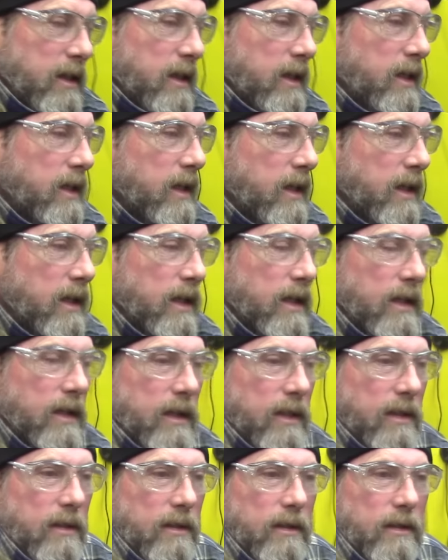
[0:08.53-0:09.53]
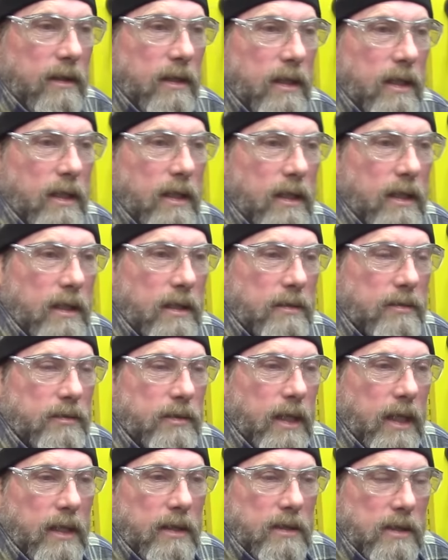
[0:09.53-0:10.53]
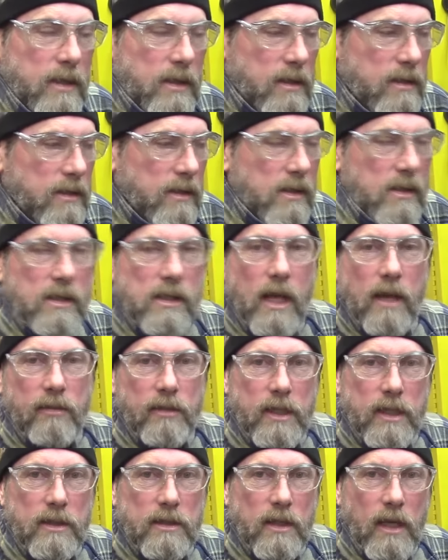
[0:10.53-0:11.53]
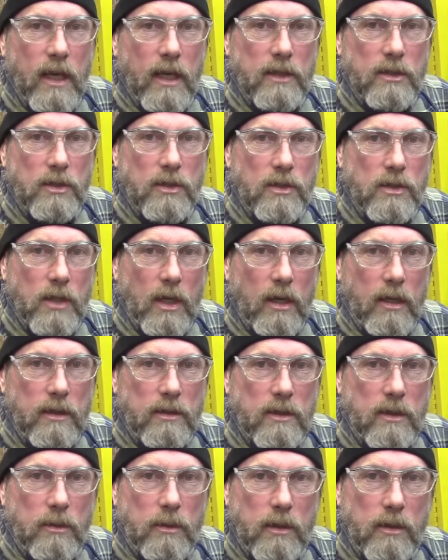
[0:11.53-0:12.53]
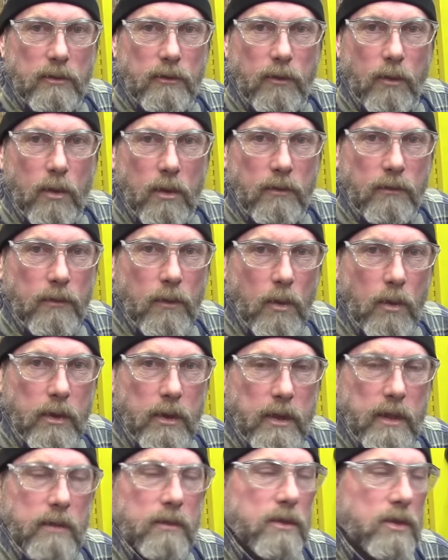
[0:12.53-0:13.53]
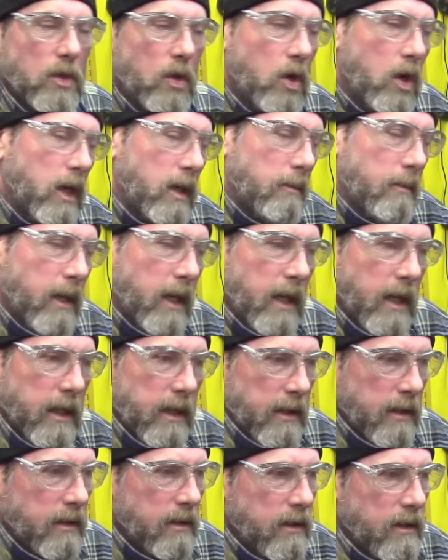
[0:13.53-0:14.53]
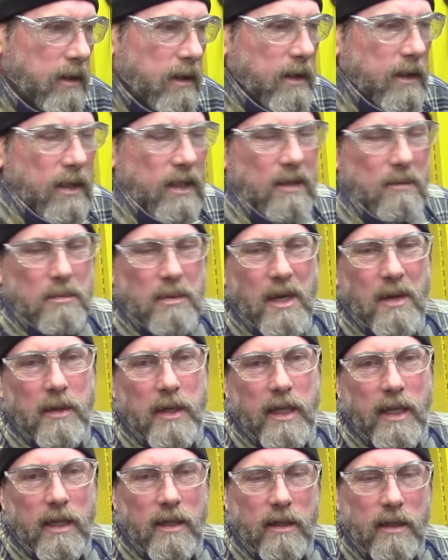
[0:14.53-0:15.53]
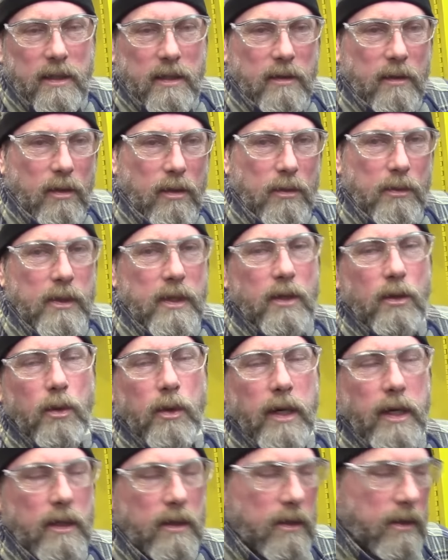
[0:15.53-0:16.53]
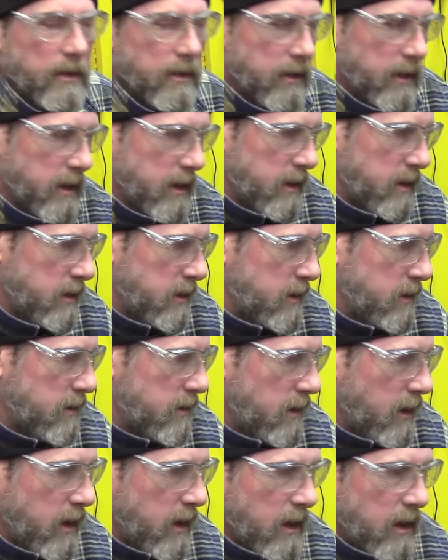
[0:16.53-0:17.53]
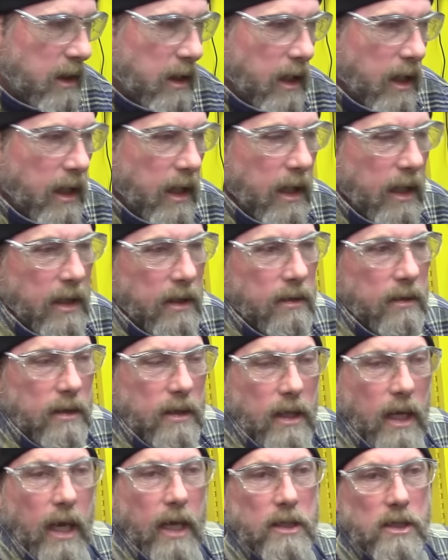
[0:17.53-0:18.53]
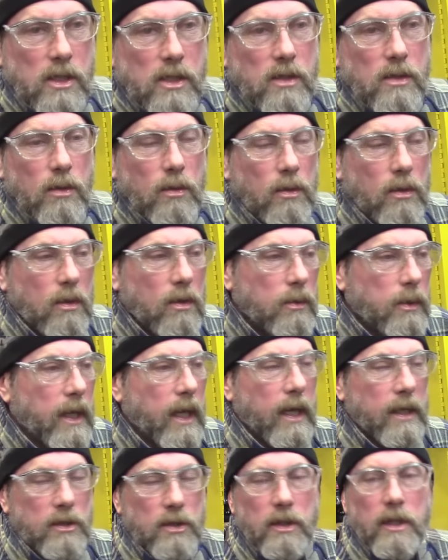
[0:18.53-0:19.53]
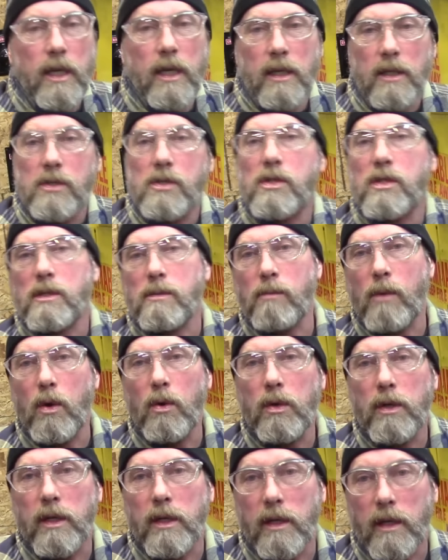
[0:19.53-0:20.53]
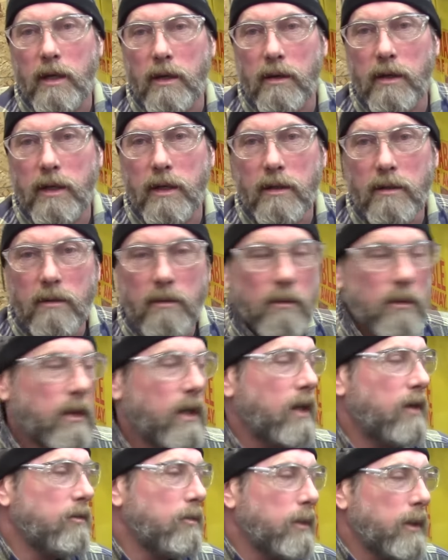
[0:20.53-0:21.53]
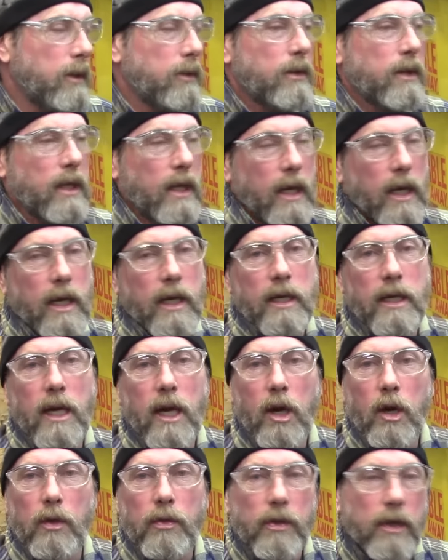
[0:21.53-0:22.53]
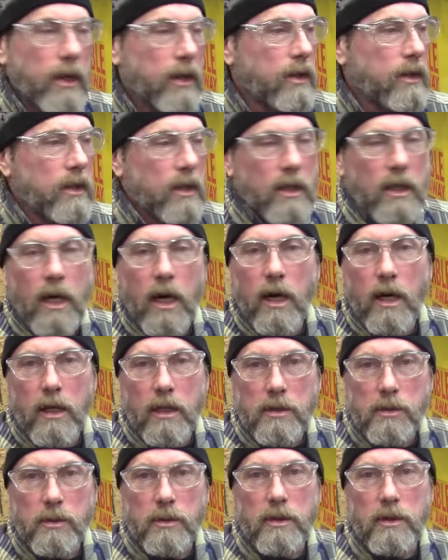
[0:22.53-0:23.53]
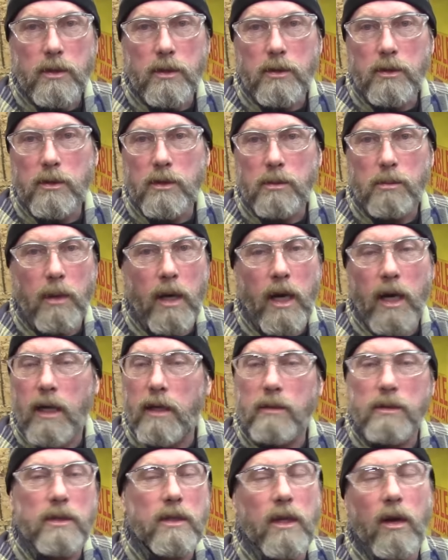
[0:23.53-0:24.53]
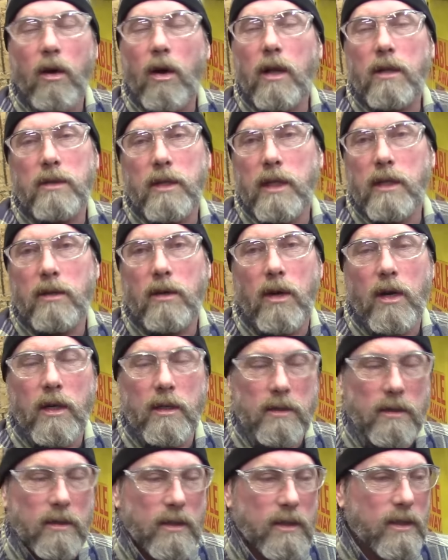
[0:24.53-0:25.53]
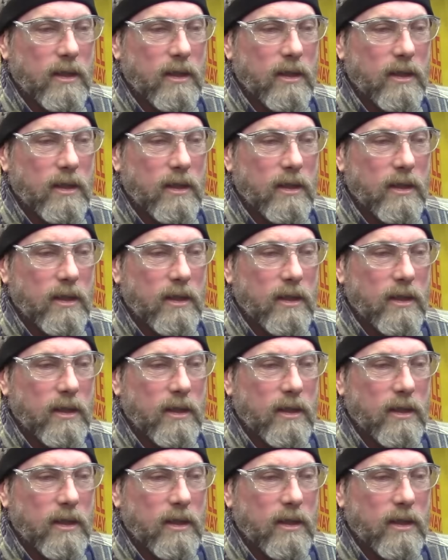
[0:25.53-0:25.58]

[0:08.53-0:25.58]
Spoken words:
He had a 1970 Dodge Charger with a 440. It was automatic. And it probably had like 308 gearing in there. And at school, we actually had a smoking area where everybody would hang out and then the cars would cruise by. It was all day long.